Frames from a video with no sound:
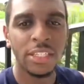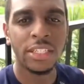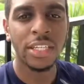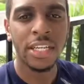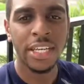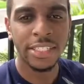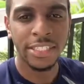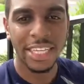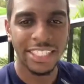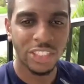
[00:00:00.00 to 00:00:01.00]
she
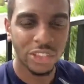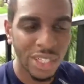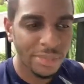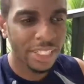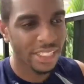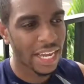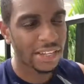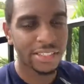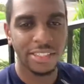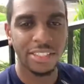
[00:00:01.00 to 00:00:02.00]
is extremely
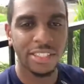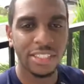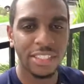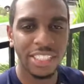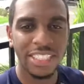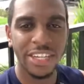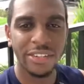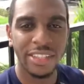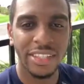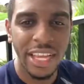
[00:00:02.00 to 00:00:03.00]
talented. She did
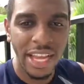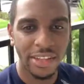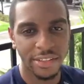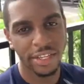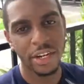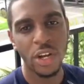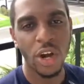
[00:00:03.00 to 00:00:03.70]
her thing out there.